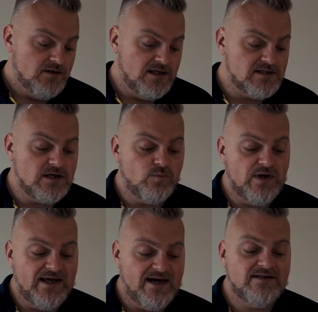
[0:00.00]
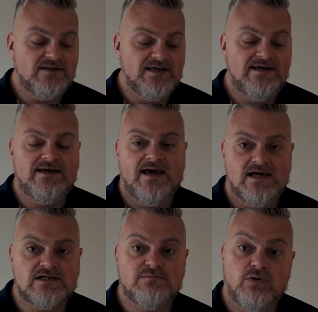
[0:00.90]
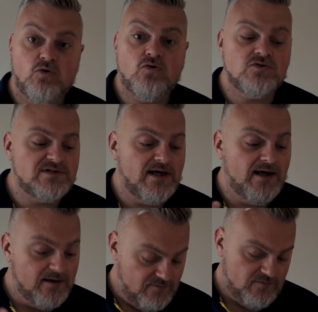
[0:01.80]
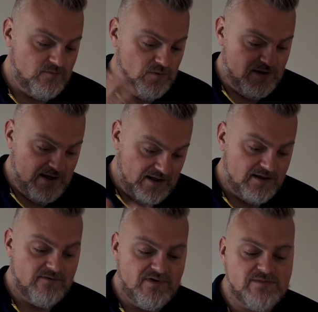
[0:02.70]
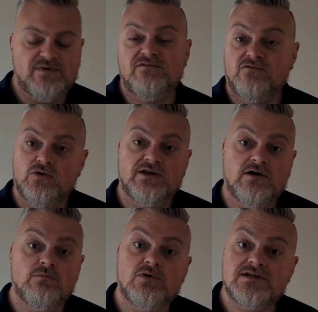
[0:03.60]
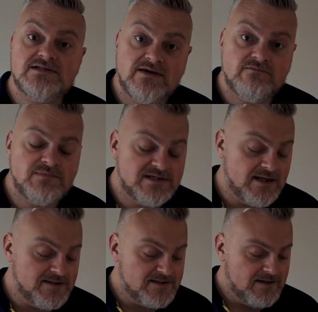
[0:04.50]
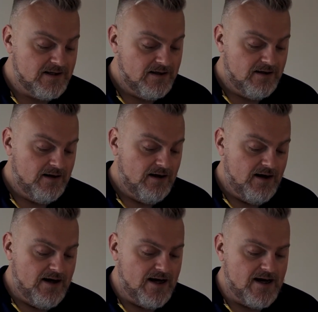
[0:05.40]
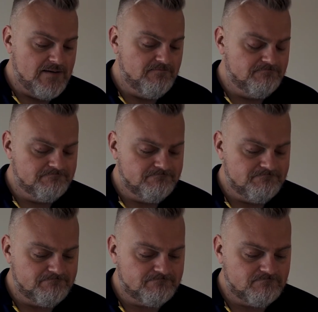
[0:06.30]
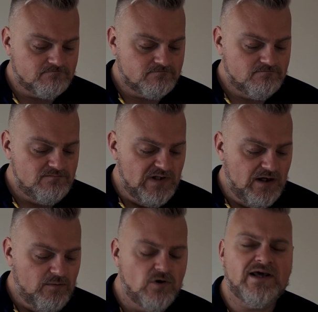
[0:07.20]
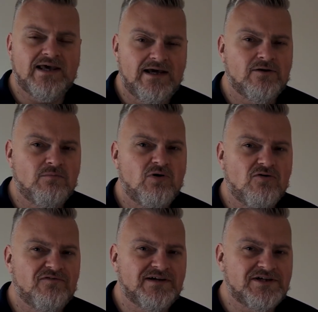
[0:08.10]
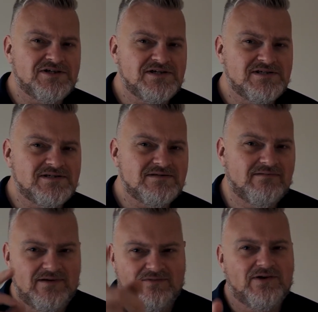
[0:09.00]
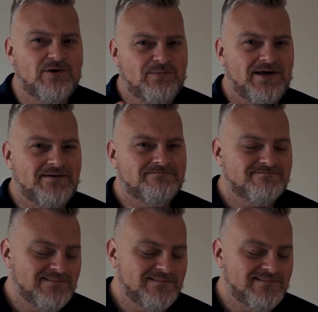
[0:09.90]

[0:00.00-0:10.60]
Next up we had the Export with the elegant recipe, 49.7%. I'm not keen on port finishes, if you know me.